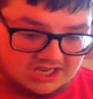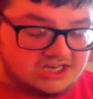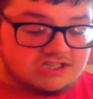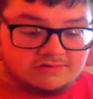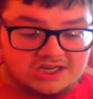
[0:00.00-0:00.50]

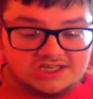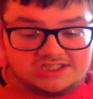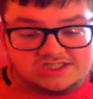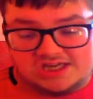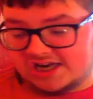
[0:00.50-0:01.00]

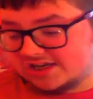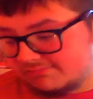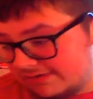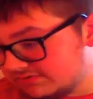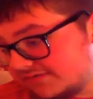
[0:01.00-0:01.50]
injuries and the
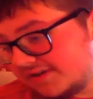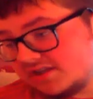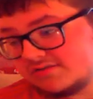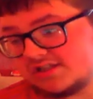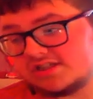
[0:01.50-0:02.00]
amount of
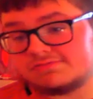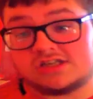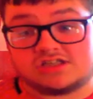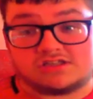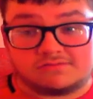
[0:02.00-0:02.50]
injuries,
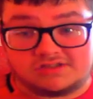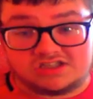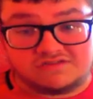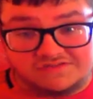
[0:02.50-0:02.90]
especially some of the